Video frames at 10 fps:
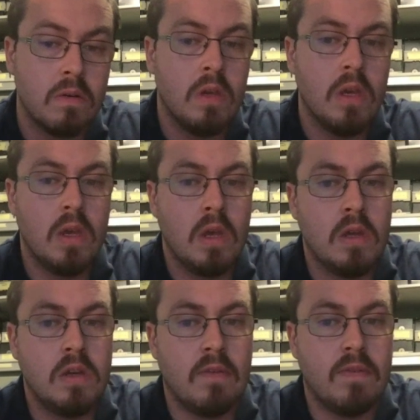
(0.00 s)

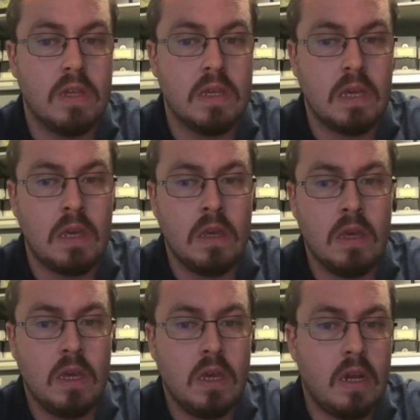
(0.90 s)
definitely an
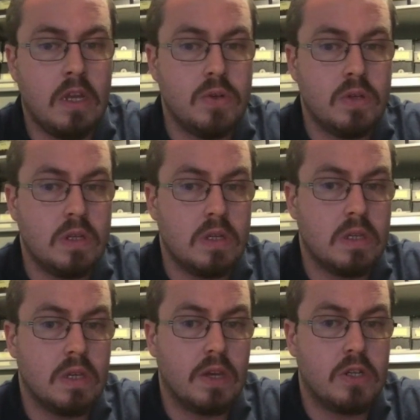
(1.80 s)
interesting
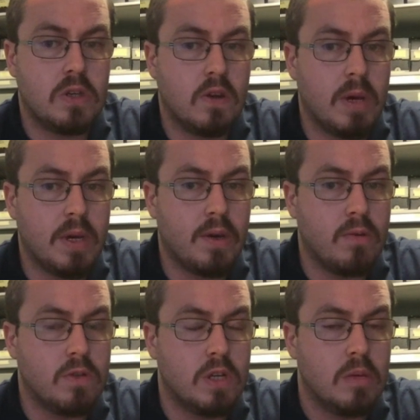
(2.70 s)
selection there by Coach
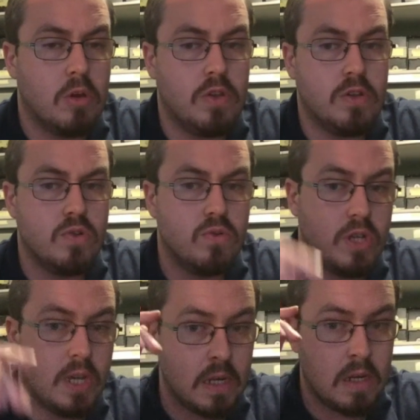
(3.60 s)
Daboll and Joe
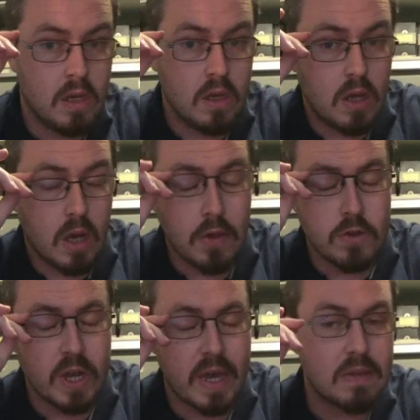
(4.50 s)
Schoen. Uh, the
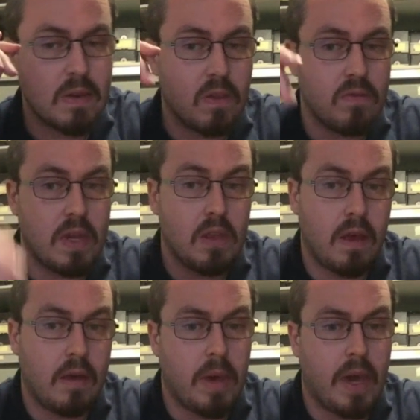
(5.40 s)
Giants elevated
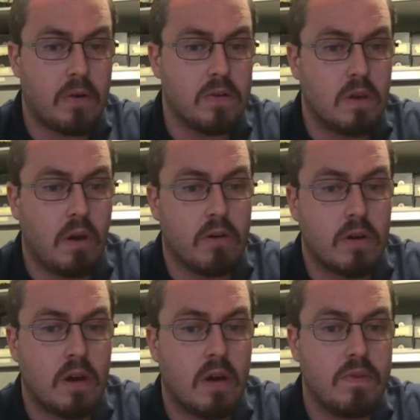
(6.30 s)
linebackers Carter
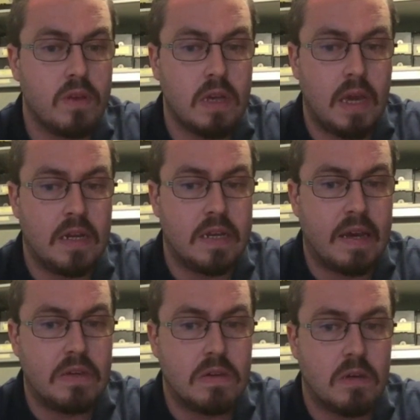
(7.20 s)
Coughlin and Ty
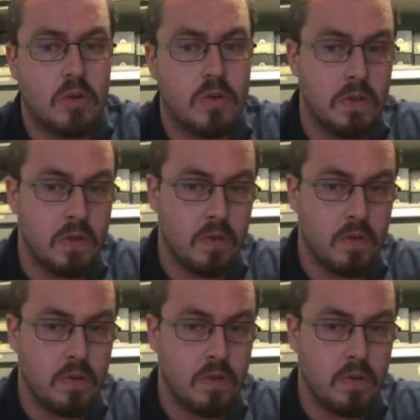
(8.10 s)
Summers